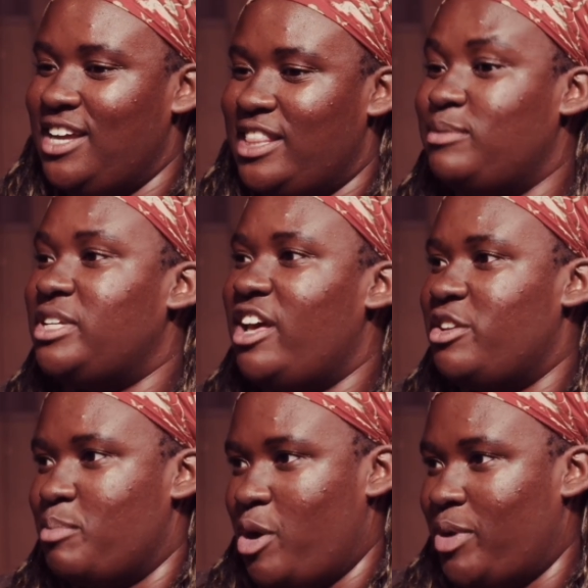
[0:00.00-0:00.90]
that was
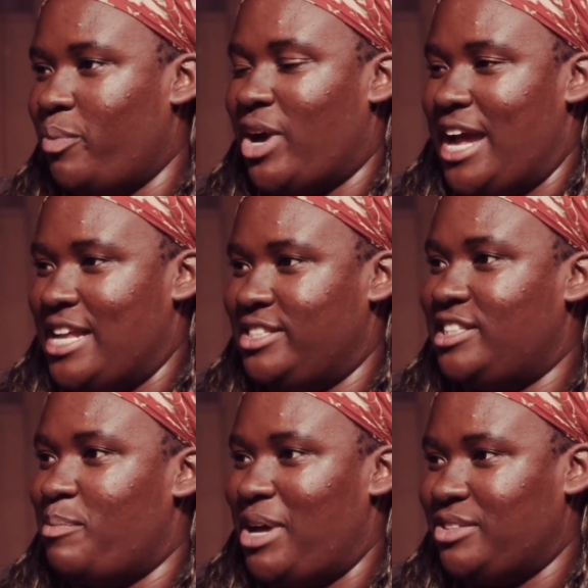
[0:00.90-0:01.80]
another moment where I had to
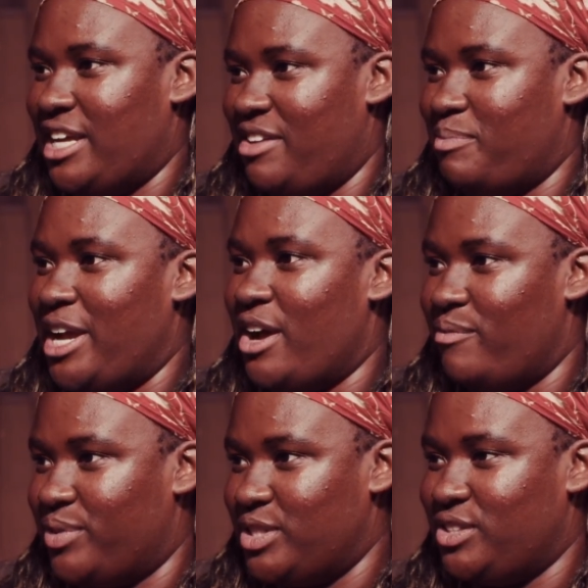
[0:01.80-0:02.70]
step outside of my
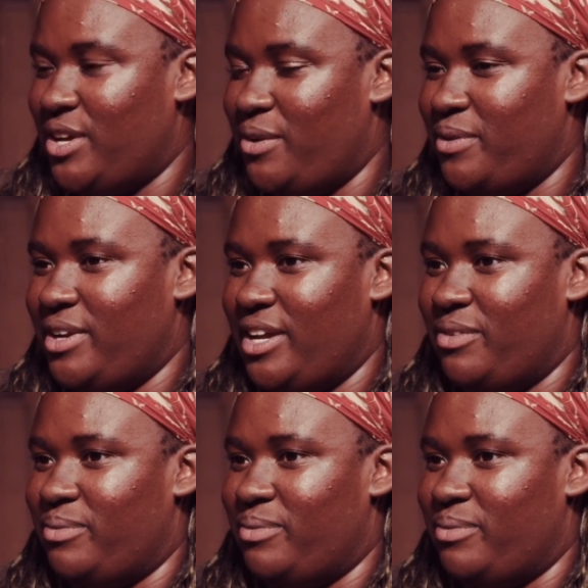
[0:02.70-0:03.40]
comfort zone and